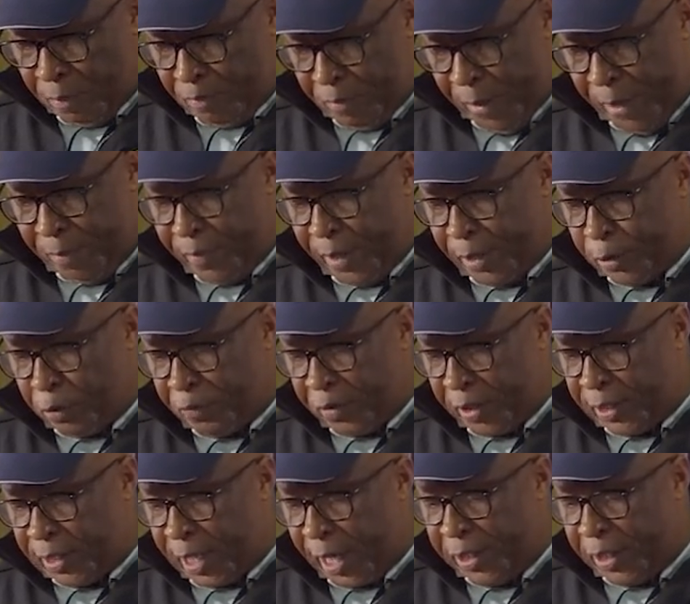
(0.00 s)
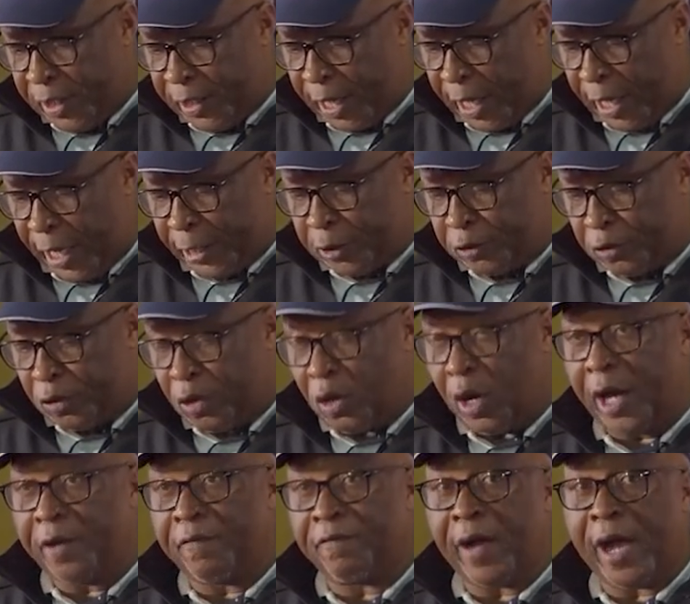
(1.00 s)
members of the SADC
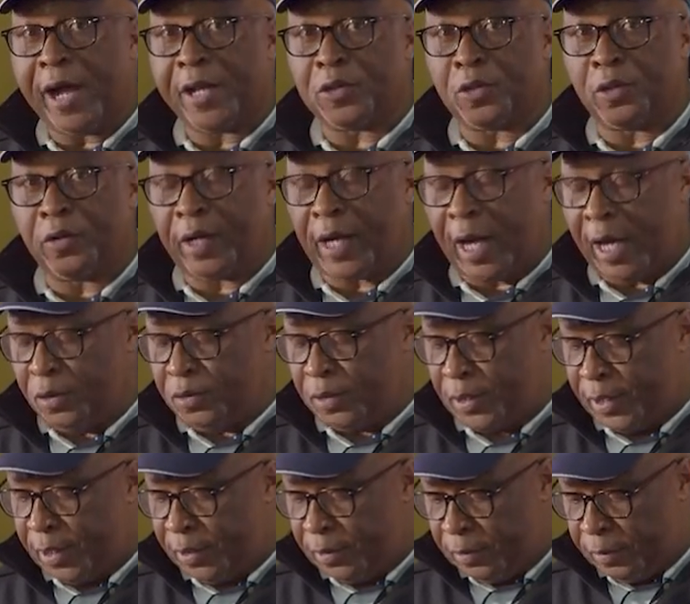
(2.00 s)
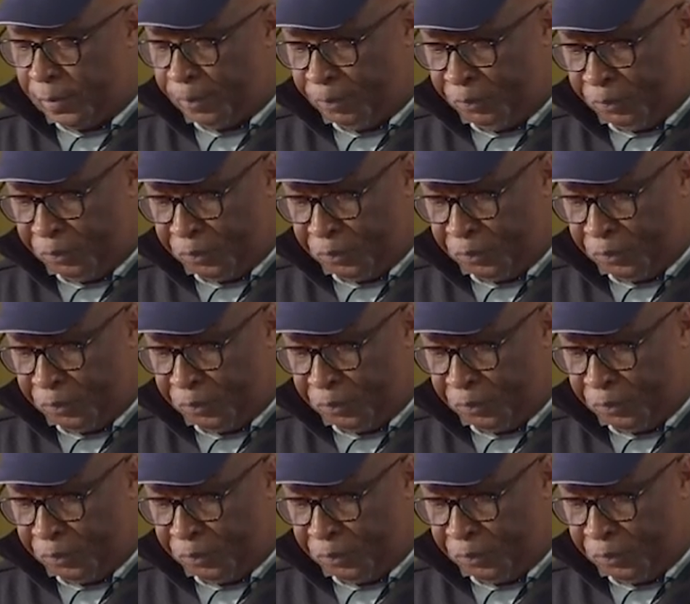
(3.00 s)
Electoral Advisory Council,